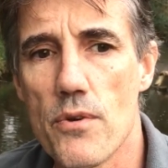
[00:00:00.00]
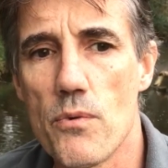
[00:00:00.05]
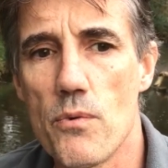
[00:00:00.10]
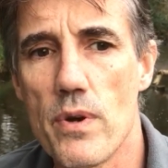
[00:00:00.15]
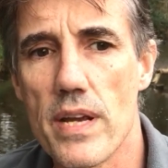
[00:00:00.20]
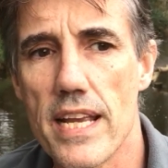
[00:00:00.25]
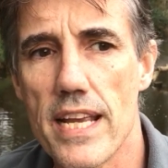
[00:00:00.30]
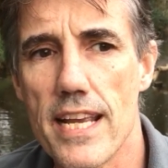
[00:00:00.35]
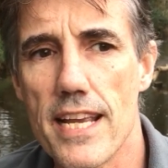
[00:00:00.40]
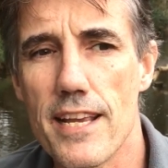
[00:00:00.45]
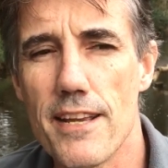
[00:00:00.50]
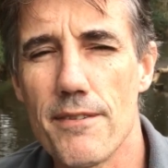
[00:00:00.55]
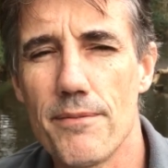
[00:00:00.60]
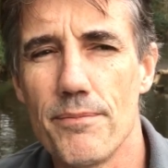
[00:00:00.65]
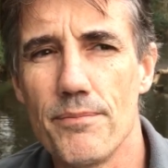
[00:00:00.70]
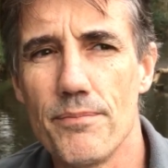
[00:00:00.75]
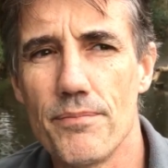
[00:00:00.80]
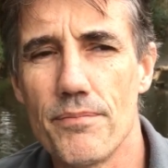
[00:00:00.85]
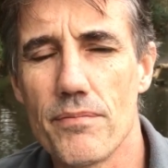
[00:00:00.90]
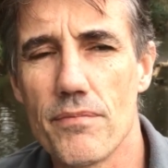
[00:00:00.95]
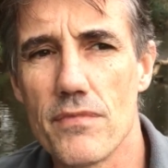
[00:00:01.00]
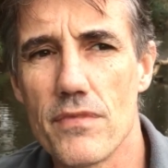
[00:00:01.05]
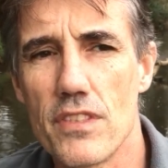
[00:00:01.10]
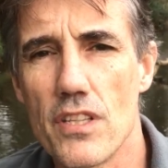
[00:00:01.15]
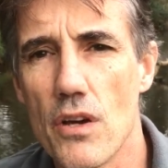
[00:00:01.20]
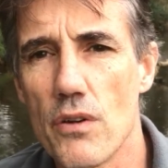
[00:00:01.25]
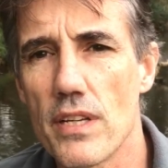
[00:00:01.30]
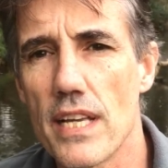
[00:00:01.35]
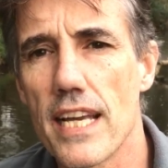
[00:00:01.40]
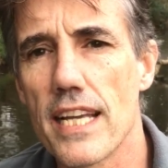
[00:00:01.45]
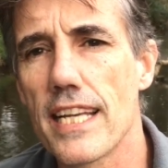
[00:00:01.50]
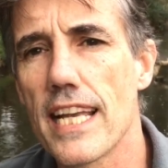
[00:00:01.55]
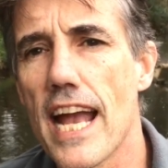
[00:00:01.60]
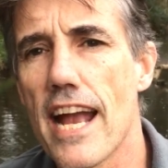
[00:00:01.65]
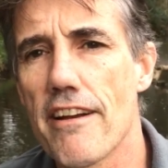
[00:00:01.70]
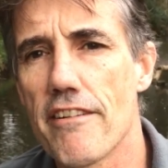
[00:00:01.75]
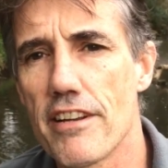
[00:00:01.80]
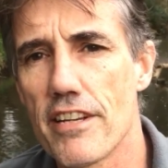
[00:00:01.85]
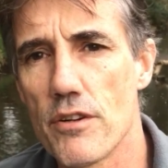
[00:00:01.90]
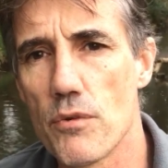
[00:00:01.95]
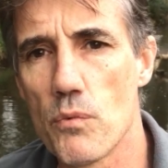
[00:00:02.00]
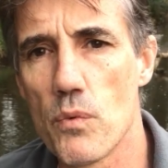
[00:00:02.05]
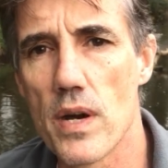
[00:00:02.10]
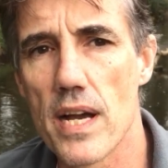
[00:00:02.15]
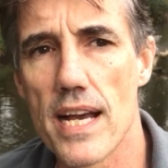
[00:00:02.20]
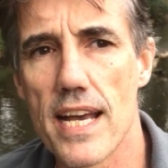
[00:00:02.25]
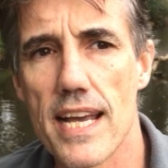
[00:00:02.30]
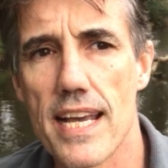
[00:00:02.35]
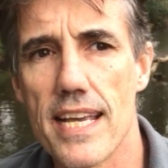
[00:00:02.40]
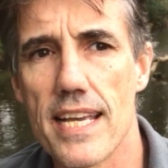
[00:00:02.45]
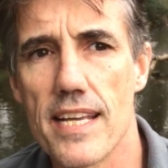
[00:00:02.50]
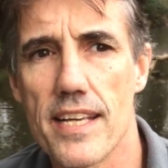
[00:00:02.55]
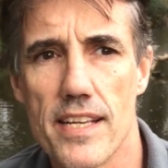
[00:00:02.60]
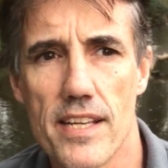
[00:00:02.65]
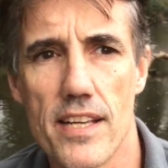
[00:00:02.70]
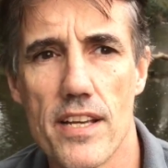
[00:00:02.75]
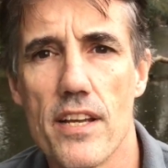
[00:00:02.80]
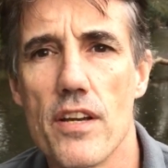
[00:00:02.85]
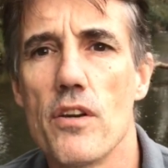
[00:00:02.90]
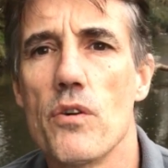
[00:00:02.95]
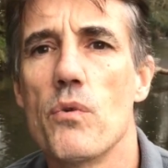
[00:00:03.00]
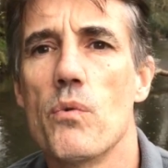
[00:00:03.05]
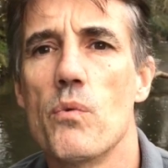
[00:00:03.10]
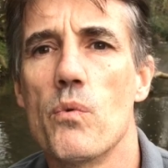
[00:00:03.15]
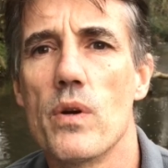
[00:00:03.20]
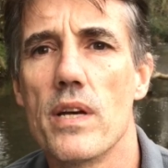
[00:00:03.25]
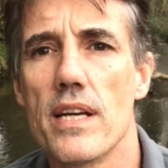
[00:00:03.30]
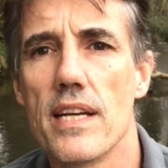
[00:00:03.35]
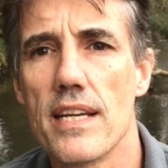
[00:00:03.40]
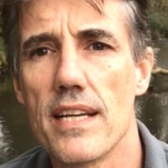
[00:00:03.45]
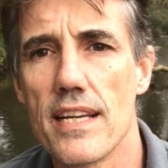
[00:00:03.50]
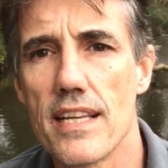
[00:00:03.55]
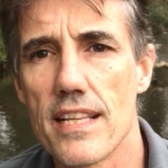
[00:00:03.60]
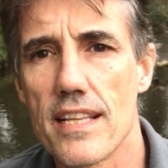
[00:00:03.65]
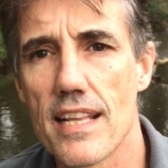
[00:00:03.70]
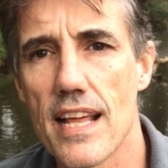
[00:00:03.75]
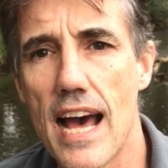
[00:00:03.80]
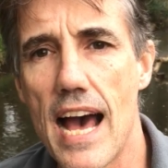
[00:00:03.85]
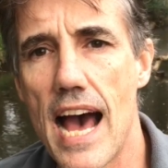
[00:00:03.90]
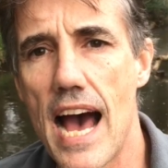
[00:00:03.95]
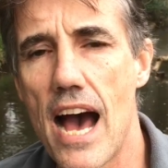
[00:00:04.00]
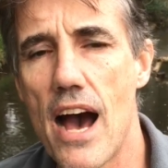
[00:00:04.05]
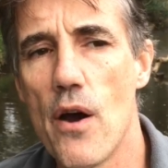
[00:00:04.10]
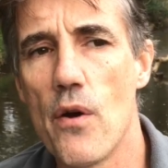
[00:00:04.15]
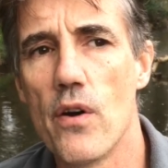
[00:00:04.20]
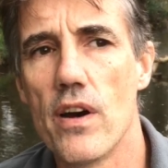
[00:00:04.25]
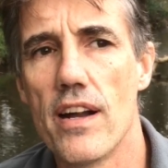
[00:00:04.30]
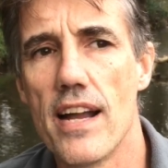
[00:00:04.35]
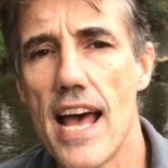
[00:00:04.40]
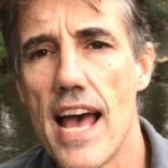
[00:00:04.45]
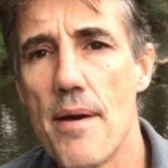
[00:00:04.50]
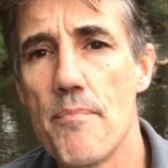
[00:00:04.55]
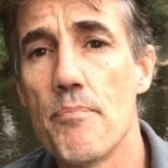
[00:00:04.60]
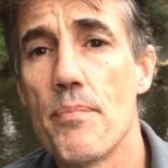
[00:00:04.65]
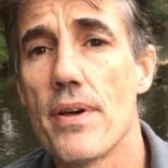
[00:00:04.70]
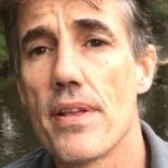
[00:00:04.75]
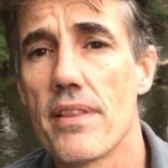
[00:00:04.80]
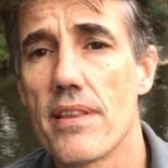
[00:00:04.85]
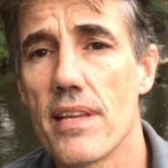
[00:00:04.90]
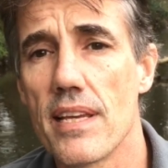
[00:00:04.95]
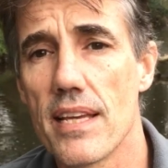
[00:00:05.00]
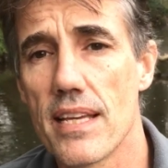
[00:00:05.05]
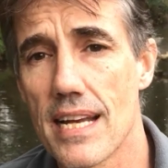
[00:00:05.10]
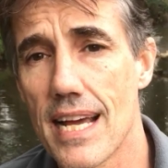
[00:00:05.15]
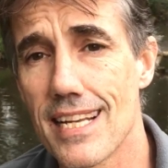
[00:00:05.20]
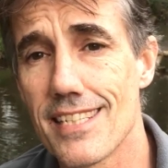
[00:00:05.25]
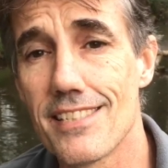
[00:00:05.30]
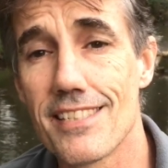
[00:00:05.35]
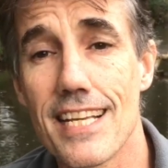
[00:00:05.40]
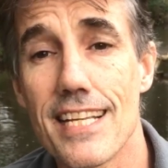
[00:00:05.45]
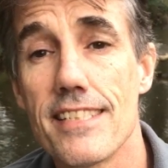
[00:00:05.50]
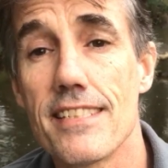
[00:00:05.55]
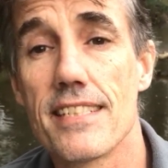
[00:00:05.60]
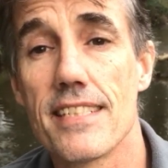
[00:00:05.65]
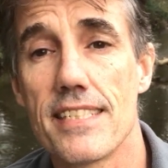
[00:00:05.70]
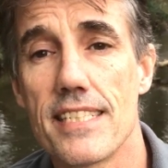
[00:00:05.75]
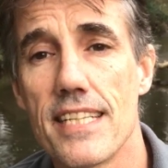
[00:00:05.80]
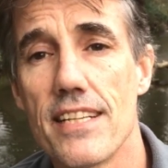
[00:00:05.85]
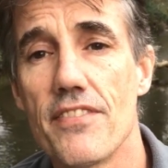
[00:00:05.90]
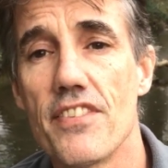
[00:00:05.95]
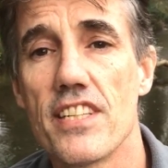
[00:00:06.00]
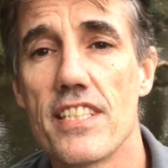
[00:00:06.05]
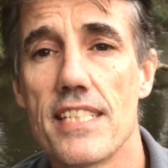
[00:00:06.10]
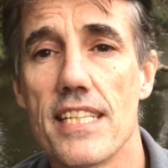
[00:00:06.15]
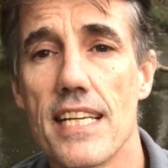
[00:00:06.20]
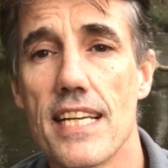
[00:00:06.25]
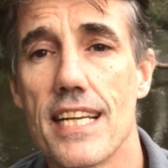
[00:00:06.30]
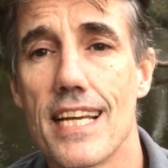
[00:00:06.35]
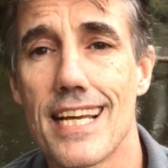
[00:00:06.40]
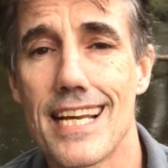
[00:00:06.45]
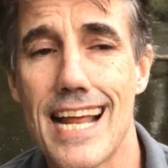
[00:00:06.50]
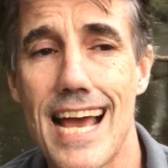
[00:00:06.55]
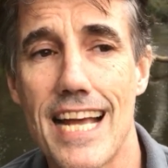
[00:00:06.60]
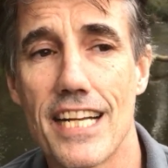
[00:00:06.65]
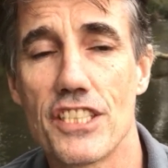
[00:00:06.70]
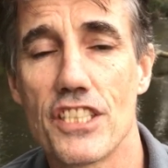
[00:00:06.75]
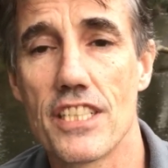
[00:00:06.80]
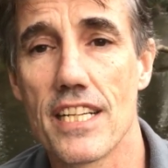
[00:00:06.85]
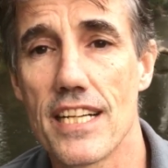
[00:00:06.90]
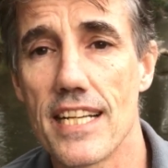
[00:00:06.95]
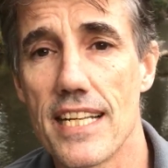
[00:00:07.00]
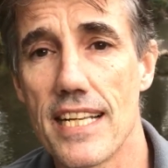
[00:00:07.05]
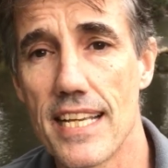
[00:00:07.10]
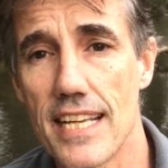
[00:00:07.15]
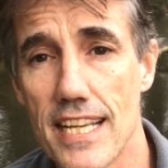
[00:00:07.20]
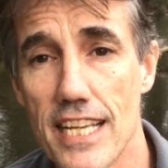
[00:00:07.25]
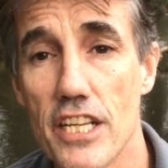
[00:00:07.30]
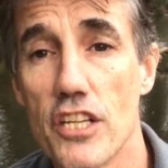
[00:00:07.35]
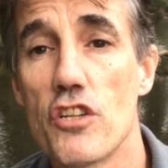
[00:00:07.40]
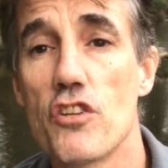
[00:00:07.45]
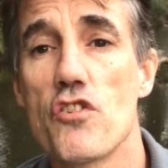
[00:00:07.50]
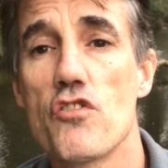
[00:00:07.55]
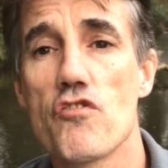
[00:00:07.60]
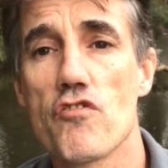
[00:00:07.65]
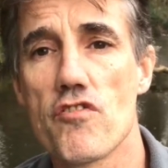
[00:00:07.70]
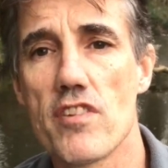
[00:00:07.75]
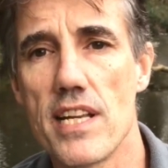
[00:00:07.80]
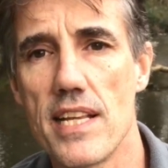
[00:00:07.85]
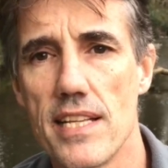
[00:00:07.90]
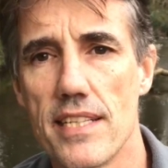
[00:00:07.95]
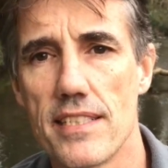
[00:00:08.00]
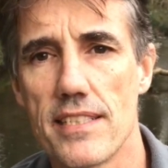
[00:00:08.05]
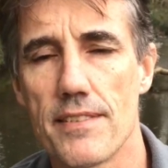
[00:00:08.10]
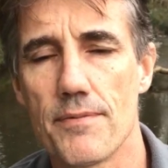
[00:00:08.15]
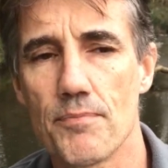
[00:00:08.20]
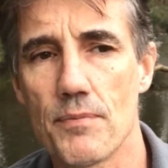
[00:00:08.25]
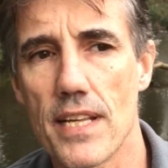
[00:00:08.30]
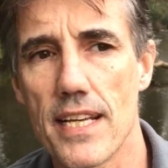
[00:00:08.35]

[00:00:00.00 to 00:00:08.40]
we don't get carried away with our empathy, and our sensitivity can actually increase,